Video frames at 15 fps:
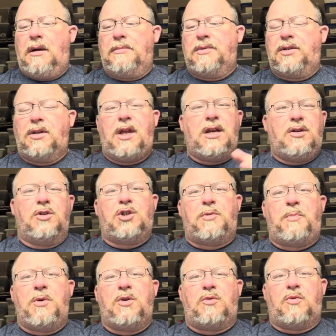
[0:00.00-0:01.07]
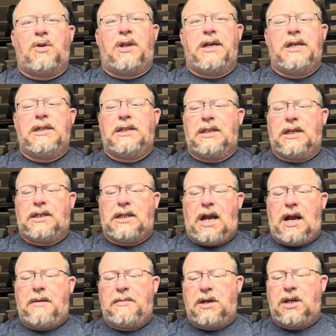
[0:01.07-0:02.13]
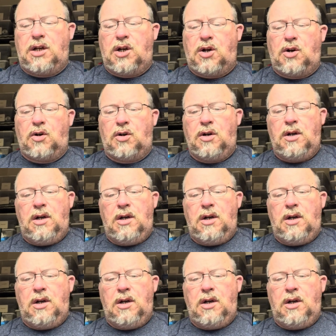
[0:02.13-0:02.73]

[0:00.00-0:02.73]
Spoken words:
So they do spook really easy this time of the year.